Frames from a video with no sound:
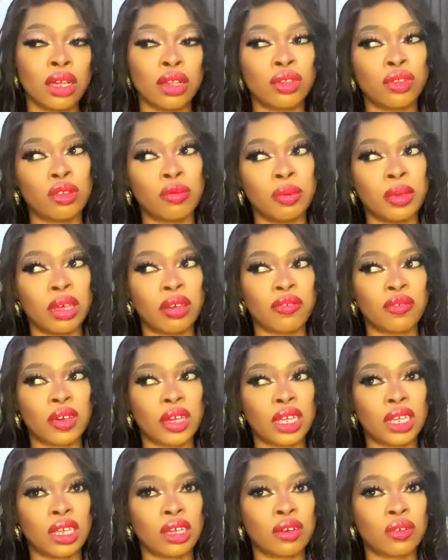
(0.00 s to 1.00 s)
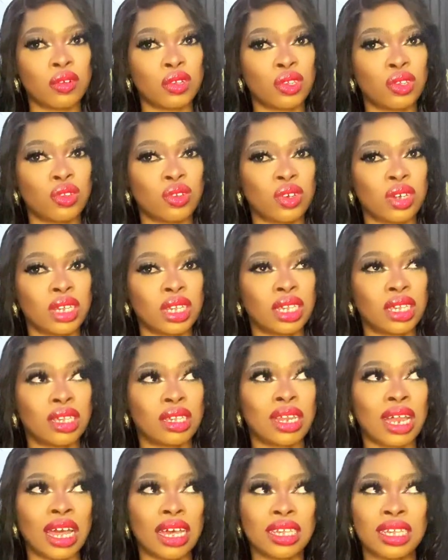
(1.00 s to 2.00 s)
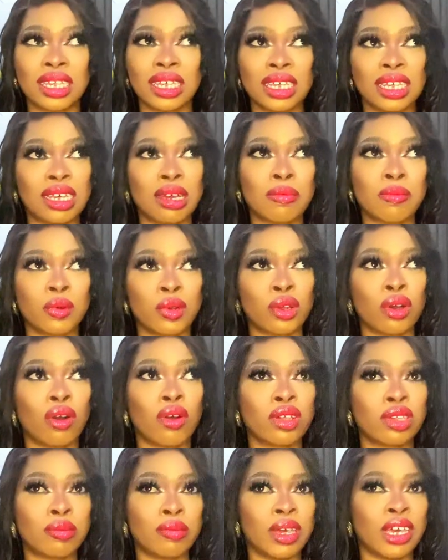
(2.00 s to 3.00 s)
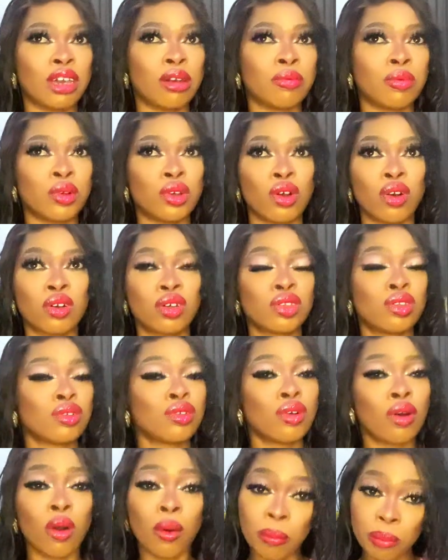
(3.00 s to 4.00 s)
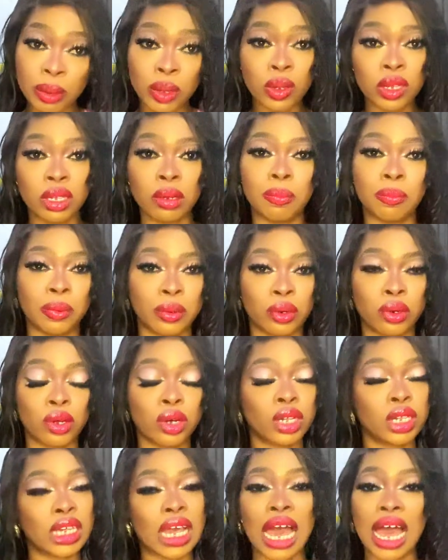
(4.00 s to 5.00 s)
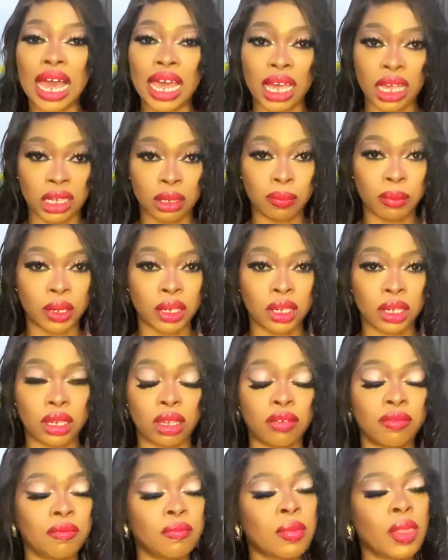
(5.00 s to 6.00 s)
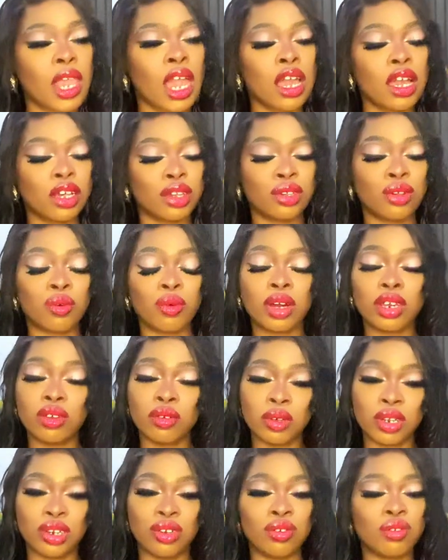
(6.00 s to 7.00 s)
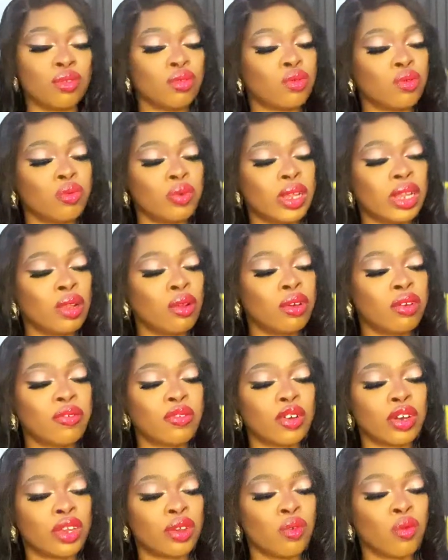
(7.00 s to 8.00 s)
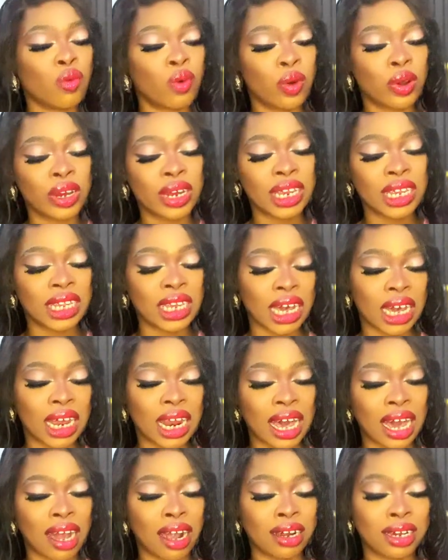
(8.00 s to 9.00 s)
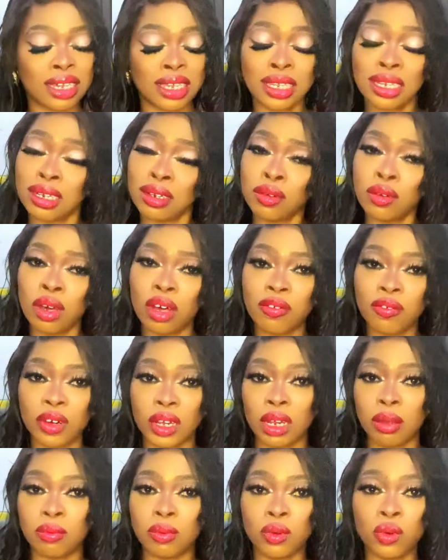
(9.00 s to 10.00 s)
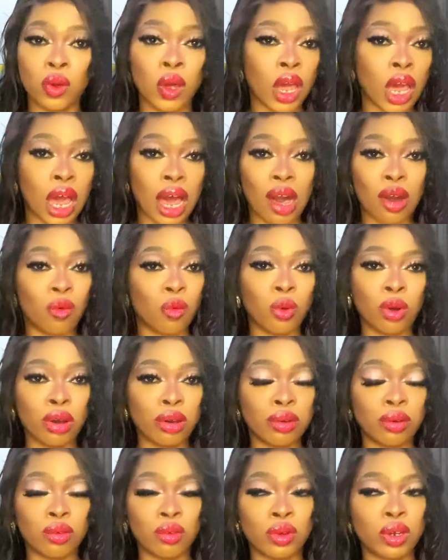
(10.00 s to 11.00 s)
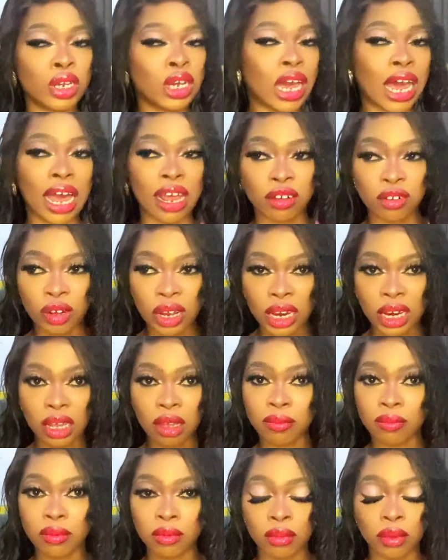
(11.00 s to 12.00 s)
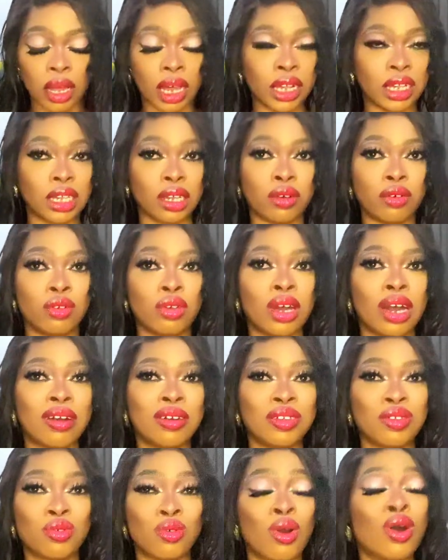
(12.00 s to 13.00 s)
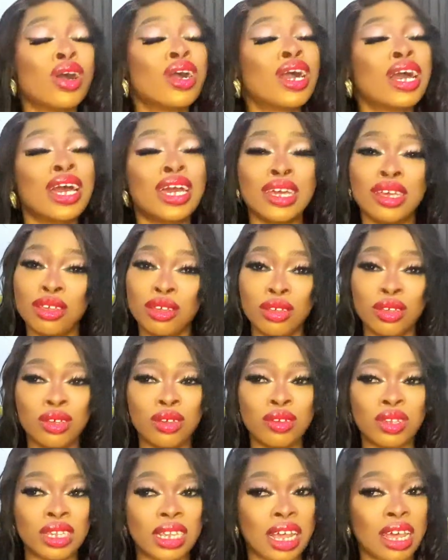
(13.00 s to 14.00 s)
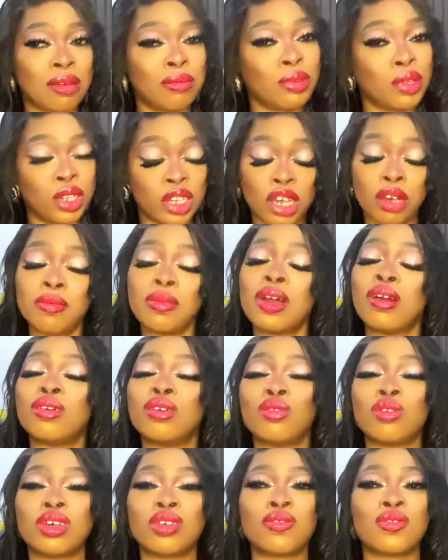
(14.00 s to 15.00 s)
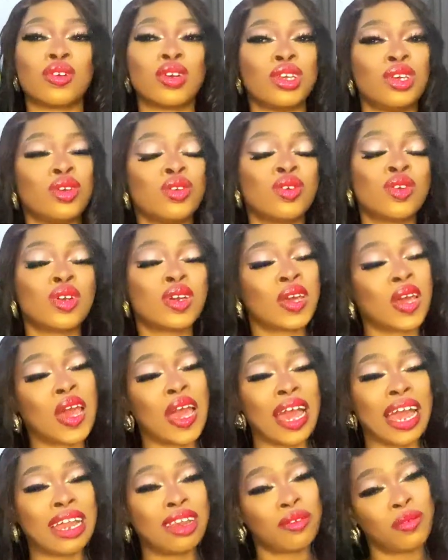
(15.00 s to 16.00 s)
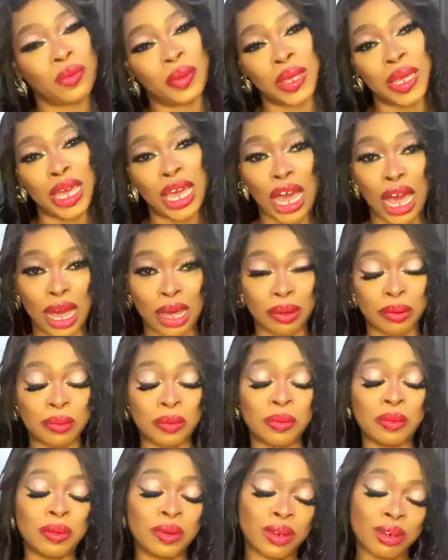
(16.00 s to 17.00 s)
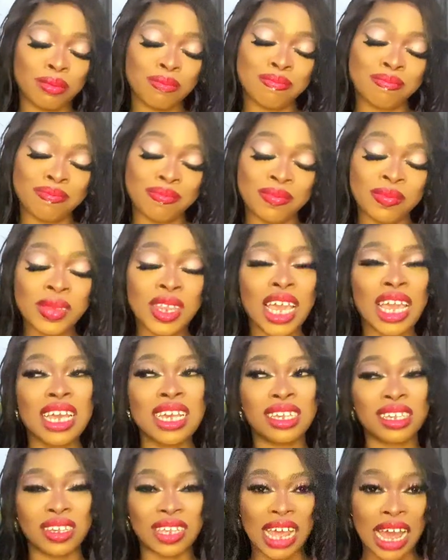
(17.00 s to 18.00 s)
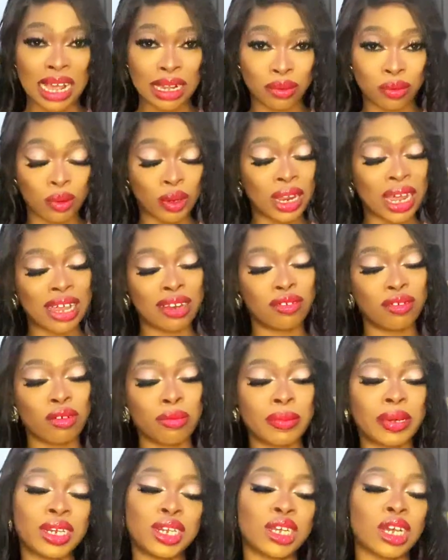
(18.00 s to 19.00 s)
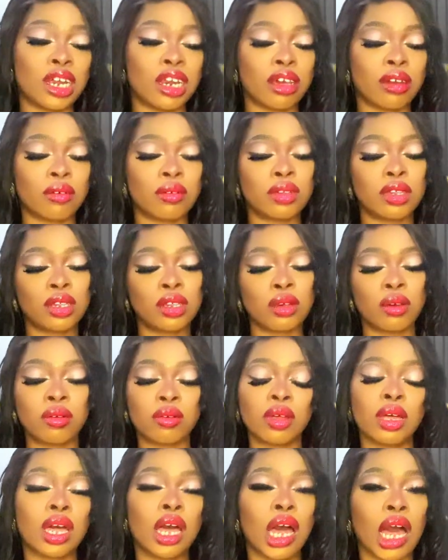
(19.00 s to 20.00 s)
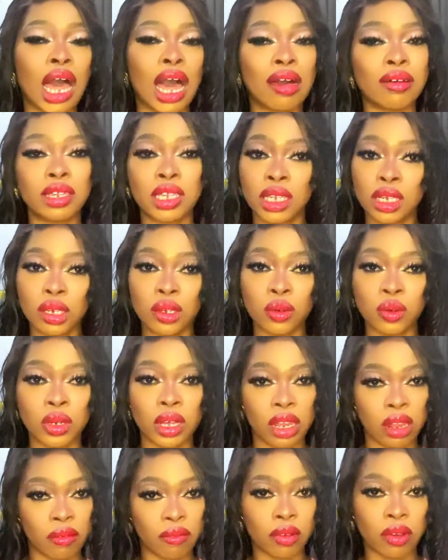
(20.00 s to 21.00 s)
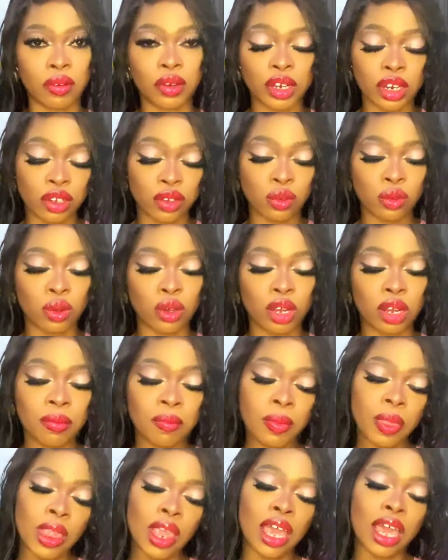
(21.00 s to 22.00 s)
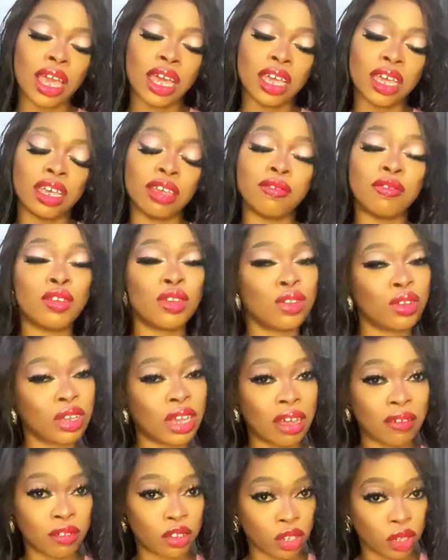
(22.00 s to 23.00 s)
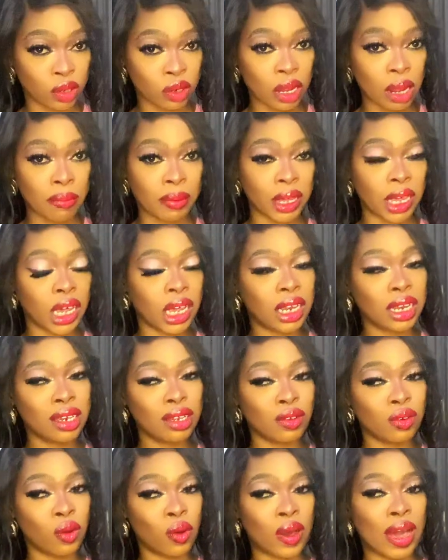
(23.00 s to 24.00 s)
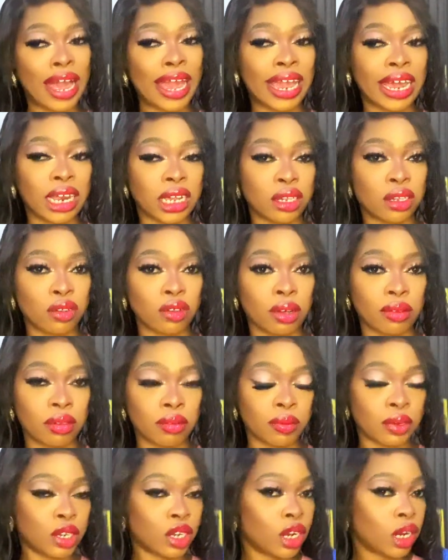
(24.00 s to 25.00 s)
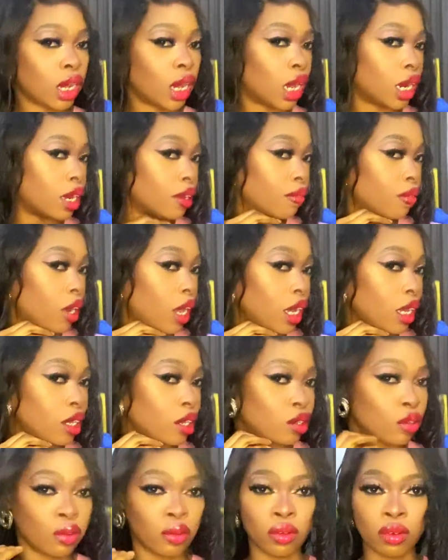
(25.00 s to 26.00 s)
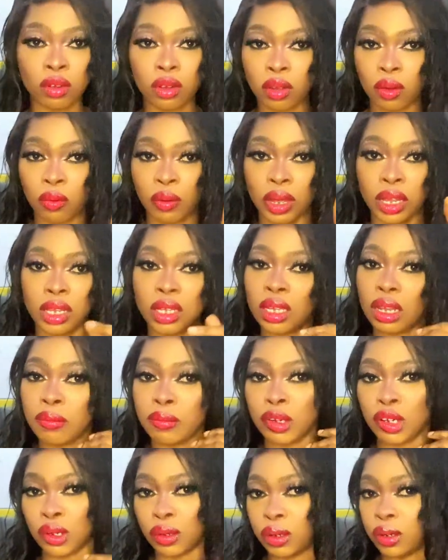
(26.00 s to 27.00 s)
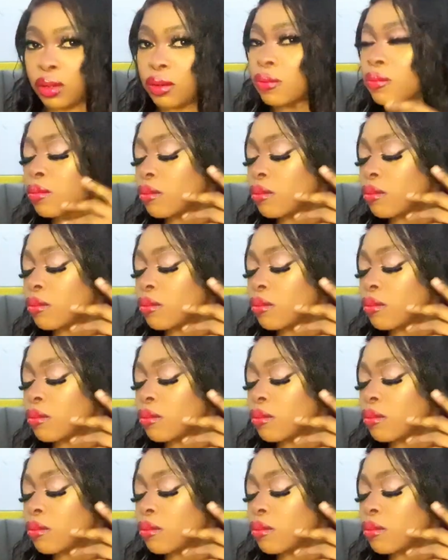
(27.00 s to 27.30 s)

To be a fine girl is not easy. Like, skincare products, makeup products, beauty products are expensive. So what do? We look for the one that are still affordable and work good. I try them, I tell you how it works, you use them, you tell me how it works for you, and we are good. So that's what I do on my channel. So I'll see you in the very next one. If you know you haven't subscribed again, go ahead and subscribe to my channel. And if you like this look, wait, let me show you.